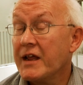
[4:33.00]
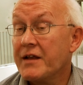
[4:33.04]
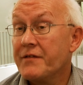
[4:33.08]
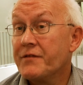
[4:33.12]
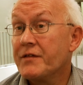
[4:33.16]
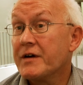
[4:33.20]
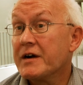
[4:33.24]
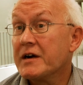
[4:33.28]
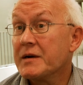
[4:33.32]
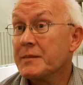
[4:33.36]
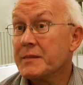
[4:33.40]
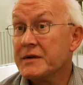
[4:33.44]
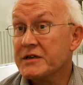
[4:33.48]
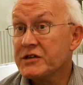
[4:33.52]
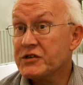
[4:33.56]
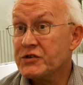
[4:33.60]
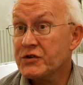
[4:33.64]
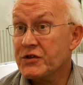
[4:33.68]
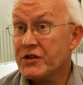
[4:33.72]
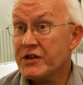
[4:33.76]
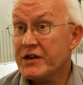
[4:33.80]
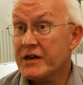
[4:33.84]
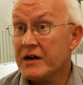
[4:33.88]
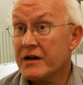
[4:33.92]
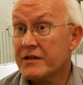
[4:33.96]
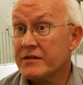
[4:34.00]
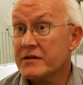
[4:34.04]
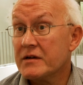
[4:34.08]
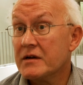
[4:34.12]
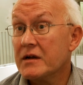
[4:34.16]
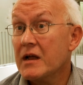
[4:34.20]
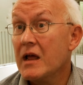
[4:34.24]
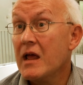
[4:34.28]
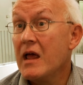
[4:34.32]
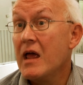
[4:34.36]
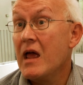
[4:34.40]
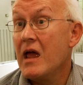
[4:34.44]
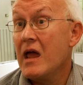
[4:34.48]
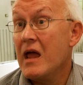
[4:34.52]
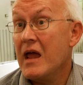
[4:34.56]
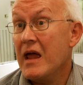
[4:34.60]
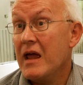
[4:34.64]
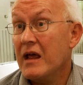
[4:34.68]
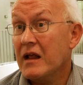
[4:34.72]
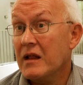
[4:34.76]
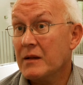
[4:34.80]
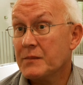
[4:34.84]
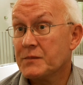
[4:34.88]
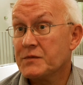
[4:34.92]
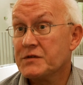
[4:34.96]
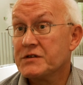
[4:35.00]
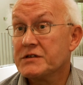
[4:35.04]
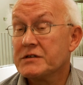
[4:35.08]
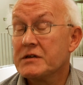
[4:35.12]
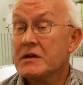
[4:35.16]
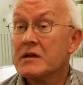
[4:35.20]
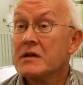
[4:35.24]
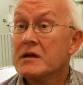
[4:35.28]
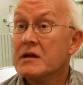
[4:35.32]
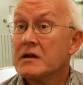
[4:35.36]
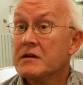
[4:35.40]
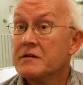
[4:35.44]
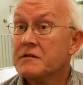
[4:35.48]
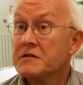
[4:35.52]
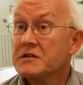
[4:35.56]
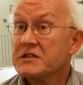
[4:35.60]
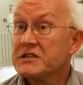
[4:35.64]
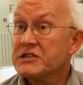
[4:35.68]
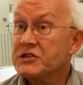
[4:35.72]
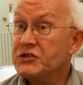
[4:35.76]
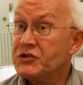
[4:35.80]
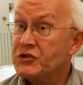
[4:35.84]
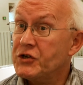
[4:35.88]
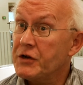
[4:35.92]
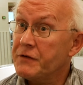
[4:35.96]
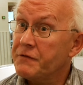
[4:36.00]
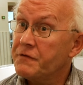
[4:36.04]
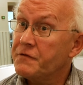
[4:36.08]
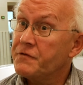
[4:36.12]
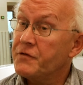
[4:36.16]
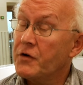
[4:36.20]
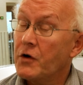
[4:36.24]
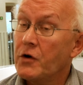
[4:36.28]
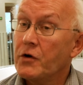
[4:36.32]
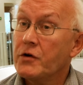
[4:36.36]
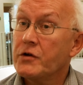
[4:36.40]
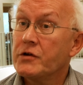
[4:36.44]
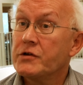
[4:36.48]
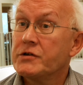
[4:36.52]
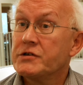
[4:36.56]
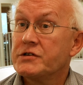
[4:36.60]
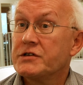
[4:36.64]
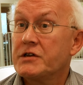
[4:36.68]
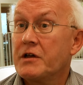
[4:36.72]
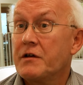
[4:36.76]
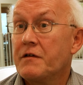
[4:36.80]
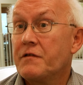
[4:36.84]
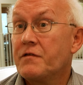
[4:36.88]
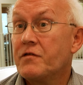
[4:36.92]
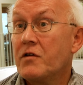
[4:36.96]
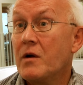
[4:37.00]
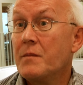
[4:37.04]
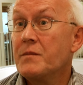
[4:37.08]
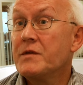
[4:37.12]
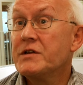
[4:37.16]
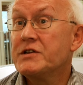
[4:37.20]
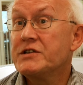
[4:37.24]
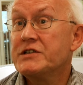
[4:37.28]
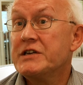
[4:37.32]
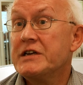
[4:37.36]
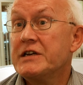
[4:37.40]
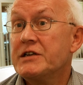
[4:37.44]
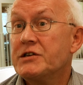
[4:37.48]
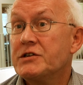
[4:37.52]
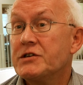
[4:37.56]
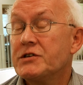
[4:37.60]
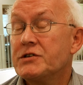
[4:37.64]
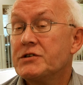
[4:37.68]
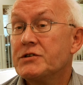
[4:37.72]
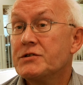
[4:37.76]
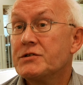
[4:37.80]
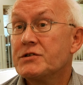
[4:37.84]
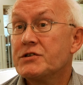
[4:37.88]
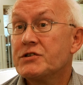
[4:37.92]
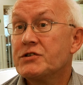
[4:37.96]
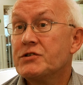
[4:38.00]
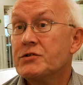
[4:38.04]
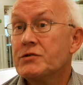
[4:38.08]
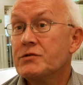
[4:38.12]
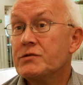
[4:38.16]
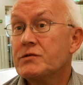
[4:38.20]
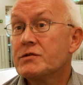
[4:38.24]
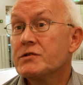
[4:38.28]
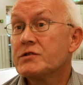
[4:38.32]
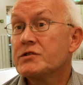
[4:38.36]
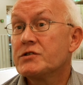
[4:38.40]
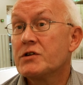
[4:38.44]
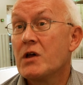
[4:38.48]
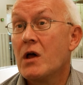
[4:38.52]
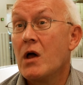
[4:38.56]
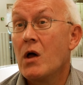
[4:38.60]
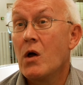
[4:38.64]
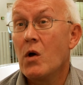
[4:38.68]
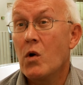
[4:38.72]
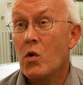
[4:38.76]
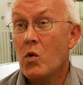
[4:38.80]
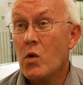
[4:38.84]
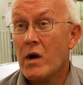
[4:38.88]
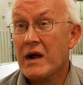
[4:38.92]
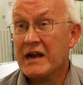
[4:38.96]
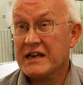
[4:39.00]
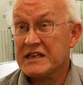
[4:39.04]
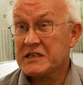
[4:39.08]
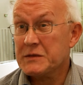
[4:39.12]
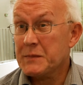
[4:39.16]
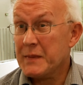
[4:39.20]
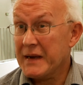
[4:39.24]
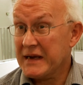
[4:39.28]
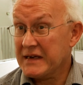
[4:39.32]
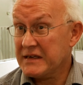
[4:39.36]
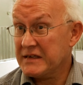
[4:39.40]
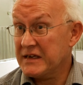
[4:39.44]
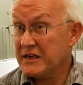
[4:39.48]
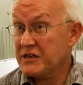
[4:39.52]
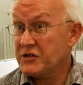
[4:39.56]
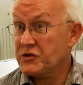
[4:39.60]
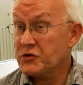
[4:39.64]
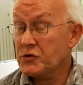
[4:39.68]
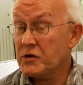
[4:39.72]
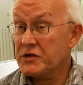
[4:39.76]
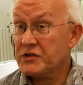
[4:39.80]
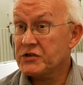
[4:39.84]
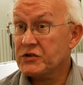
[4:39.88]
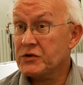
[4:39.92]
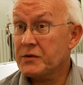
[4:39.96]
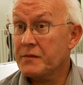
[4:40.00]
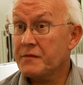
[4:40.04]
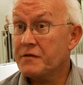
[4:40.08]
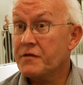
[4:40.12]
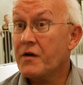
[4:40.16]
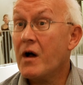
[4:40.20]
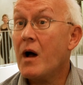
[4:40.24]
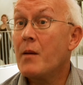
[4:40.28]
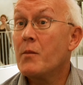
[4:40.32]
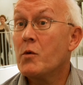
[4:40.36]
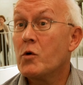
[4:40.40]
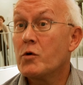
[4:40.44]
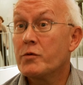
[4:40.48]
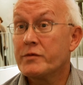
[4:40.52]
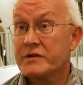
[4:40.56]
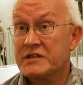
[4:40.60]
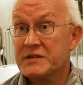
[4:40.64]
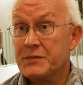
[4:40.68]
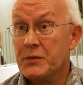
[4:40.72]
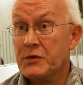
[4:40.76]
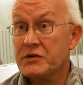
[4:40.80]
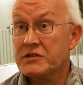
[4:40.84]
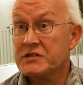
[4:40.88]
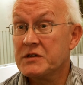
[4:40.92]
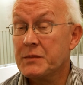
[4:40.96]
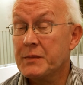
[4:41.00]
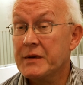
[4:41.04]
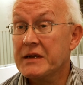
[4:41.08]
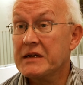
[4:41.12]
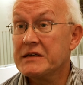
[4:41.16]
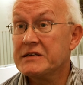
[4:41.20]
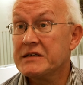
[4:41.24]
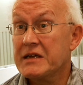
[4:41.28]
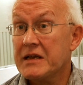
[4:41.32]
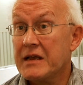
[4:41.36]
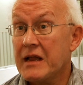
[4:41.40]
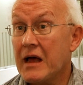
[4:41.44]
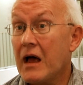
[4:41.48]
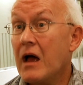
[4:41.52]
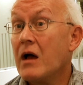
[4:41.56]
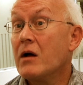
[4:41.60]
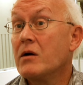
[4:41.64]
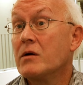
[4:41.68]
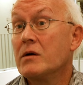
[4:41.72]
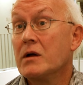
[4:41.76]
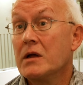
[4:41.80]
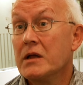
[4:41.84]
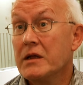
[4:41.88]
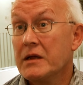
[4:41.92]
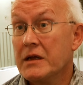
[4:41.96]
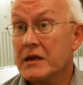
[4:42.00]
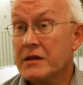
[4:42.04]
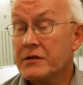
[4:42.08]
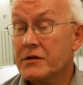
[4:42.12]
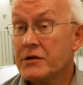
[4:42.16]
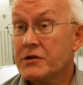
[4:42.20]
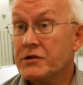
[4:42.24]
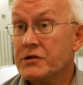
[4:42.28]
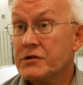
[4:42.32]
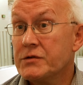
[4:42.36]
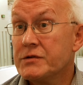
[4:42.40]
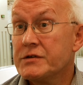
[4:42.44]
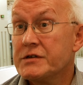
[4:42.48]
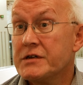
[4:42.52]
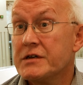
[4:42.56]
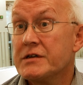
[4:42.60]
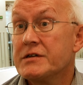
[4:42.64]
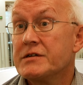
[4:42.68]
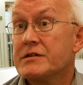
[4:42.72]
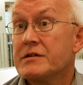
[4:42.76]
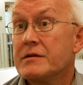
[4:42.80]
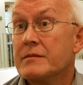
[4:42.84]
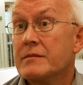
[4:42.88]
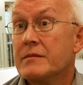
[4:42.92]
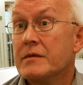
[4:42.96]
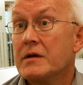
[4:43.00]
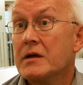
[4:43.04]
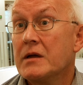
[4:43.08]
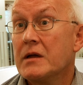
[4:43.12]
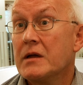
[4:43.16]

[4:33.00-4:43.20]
environment to the other helps shift focus from the teacher to the students who are expected to assume far more responsibility now in the new system.